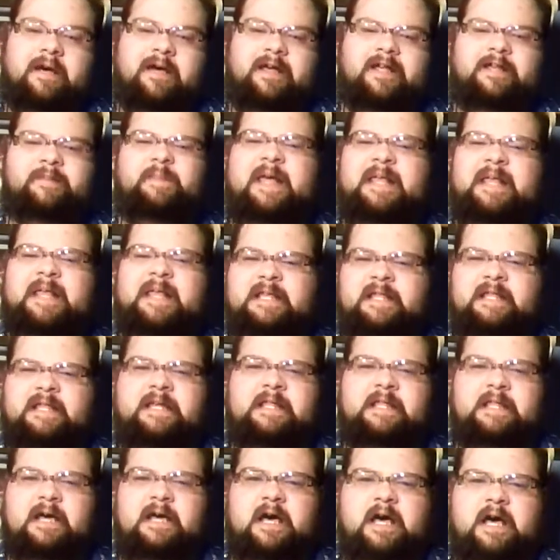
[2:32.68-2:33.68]
He's
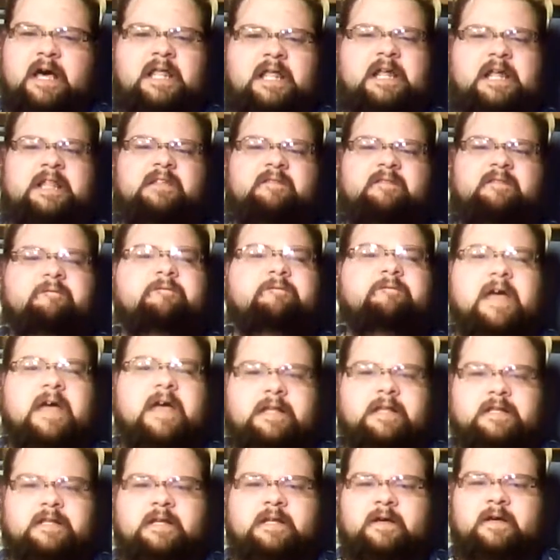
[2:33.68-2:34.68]
basically a lot of the
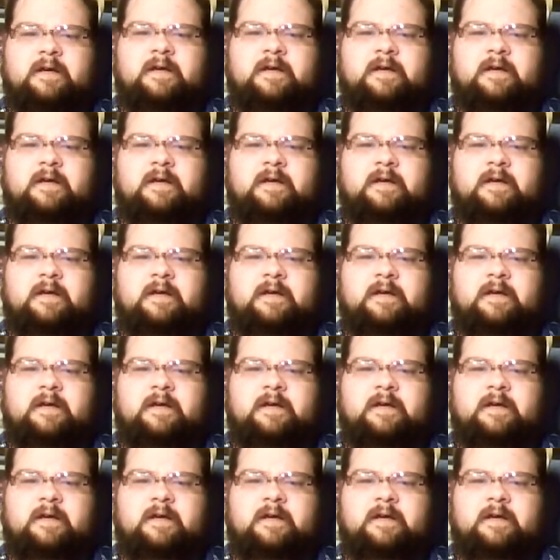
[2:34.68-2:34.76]
face